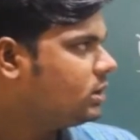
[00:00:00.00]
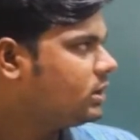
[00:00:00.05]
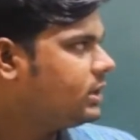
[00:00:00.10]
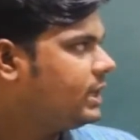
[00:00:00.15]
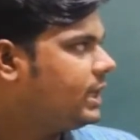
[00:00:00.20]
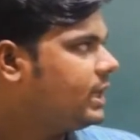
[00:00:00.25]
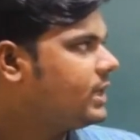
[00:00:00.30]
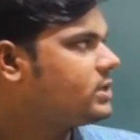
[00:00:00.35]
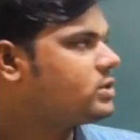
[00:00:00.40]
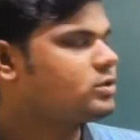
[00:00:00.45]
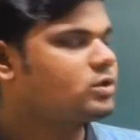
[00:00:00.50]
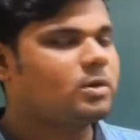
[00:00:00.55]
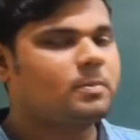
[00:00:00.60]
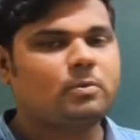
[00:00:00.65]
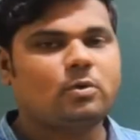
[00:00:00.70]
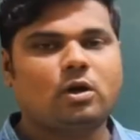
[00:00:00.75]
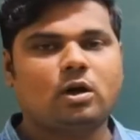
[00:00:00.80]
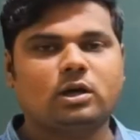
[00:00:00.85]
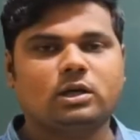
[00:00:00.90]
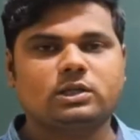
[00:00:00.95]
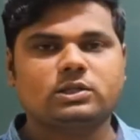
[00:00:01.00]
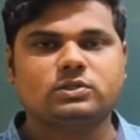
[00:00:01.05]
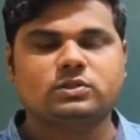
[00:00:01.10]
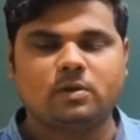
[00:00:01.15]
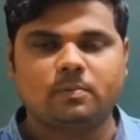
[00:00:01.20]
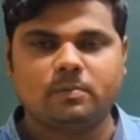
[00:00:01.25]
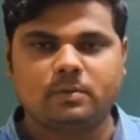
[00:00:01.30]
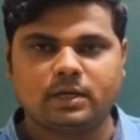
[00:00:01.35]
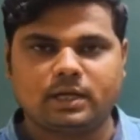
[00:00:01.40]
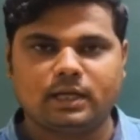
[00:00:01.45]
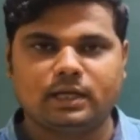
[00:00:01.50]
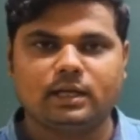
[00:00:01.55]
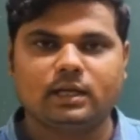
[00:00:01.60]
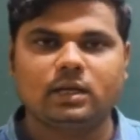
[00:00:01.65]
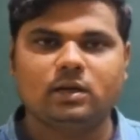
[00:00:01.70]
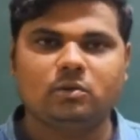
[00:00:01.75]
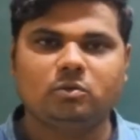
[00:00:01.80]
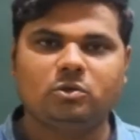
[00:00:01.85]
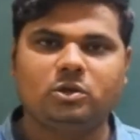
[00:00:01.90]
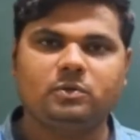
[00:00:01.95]
test of congruence of triangle
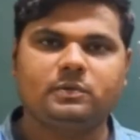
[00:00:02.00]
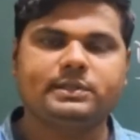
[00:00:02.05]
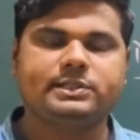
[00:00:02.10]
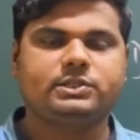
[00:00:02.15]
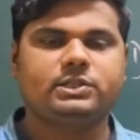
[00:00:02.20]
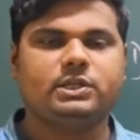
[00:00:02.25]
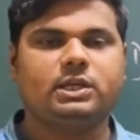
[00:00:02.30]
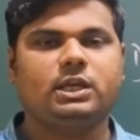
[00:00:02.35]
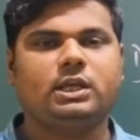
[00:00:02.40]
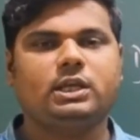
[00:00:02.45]
we will see in